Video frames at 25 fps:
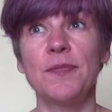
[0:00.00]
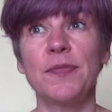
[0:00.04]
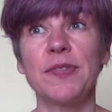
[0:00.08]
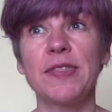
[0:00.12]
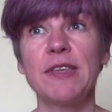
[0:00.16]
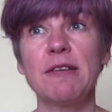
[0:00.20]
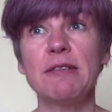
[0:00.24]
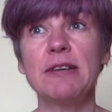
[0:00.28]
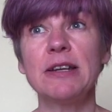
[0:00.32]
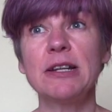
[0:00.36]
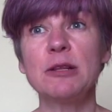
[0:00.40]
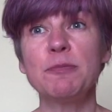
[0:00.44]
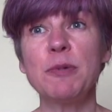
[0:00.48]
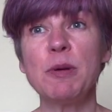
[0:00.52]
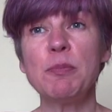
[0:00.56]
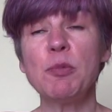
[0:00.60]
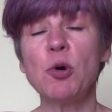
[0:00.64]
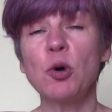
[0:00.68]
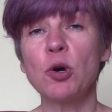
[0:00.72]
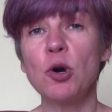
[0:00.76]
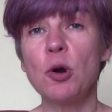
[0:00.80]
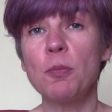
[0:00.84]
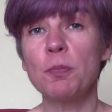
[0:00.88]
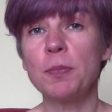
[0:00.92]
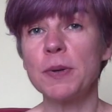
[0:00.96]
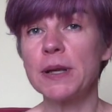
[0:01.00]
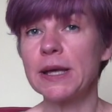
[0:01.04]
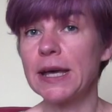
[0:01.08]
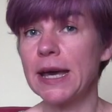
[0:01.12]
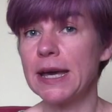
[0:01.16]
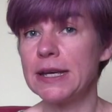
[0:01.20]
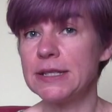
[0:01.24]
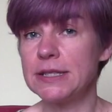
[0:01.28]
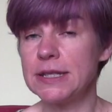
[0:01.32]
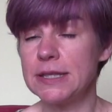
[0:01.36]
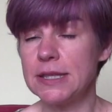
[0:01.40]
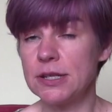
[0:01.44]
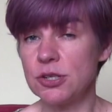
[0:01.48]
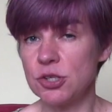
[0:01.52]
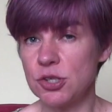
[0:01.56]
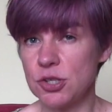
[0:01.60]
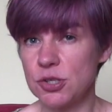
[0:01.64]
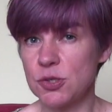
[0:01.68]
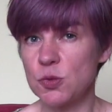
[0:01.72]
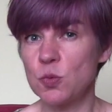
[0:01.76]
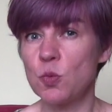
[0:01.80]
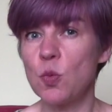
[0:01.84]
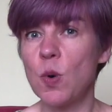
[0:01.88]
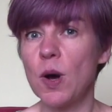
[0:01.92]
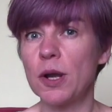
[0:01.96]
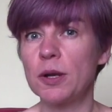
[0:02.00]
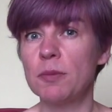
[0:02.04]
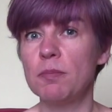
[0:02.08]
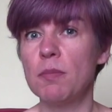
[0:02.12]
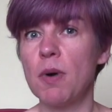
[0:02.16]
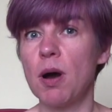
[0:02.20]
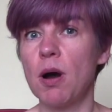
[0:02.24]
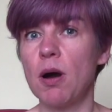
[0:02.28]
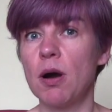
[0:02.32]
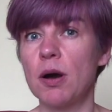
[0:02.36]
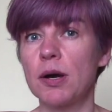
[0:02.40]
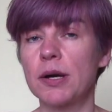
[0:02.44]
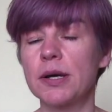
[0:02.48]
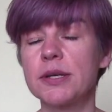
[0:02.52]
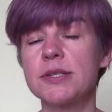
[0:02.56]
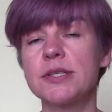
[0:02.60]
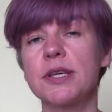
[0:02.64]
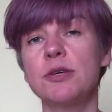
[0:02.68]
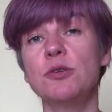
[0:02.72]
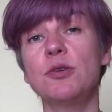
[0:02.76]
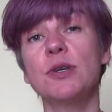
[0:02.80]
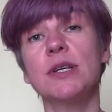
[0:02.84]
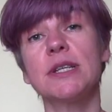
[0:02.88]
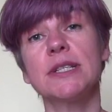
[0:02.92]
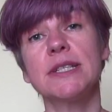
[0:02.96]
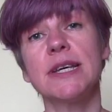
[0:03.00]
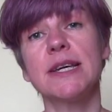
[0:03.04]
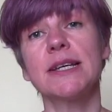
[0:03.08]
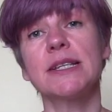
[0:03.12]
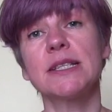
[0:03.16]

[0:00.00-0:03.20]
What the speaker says: They're a little bit more complicated than just one mark, so you can take